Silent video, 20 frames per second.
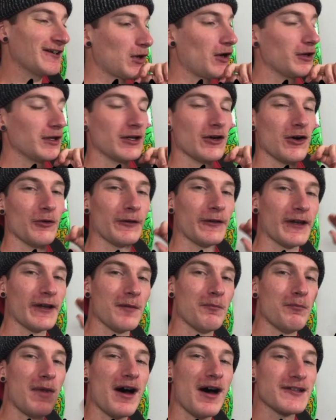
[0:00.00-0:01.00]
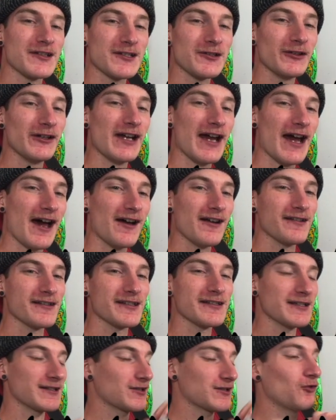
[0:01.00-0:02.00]
Probably go with like a monstery
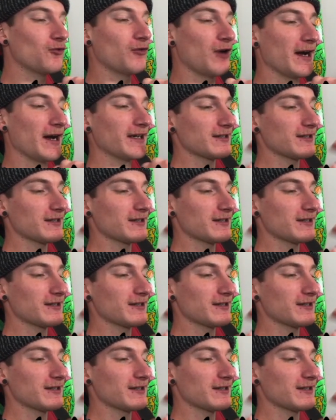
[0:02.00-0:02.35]
house. It's cool.